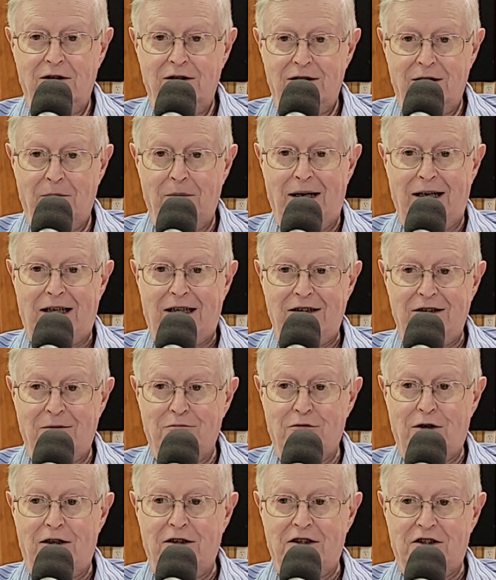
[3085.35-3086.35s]
And making the
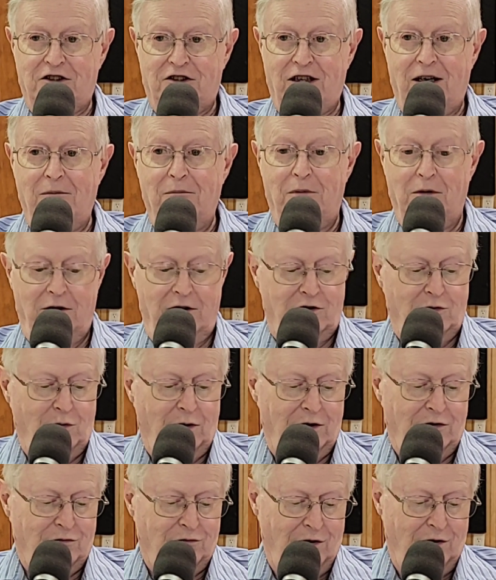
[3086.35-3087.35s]
brother stumble is
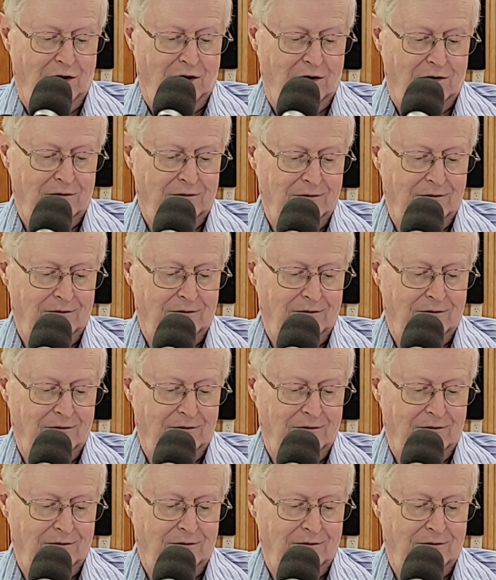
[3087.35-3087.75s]
what's wrong.